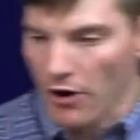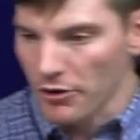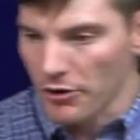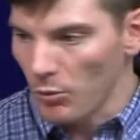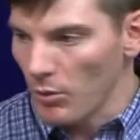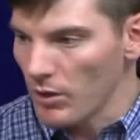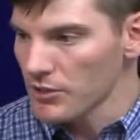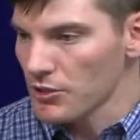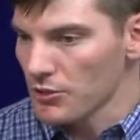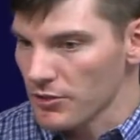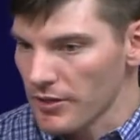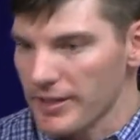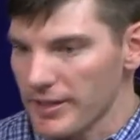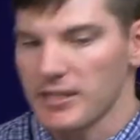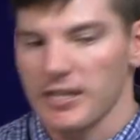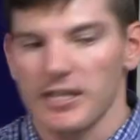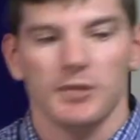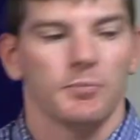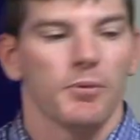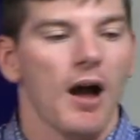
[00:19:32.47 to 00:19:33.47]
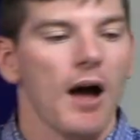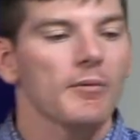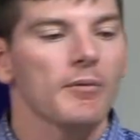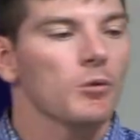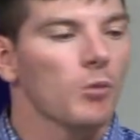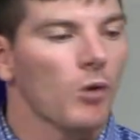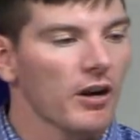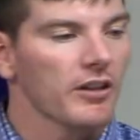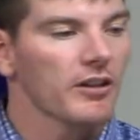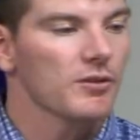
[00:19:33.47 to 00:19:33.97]
it once or twice. It's probably
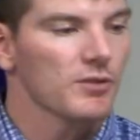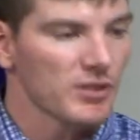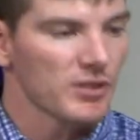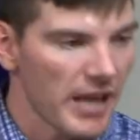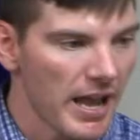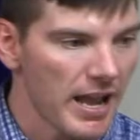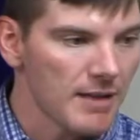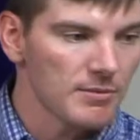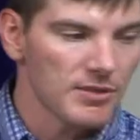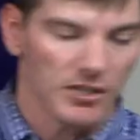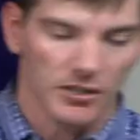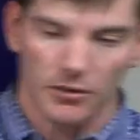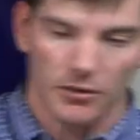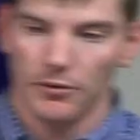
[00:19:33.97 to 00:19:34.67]
one of those names that you'll